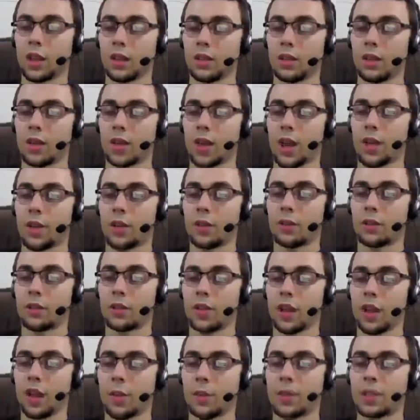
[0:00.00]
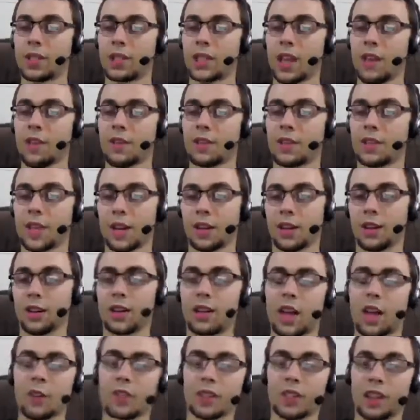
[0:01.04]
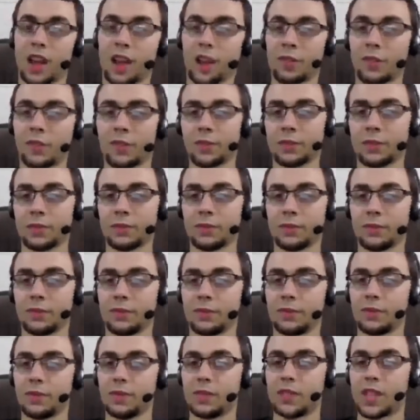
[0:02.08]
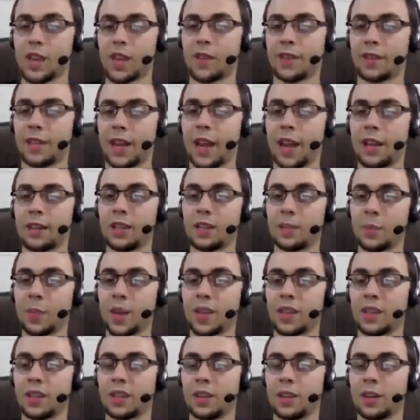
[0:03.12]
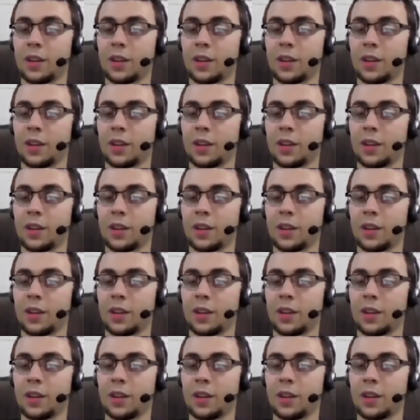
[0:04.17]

I thought it was almost 17. Close enough. 17, 18, basically you're,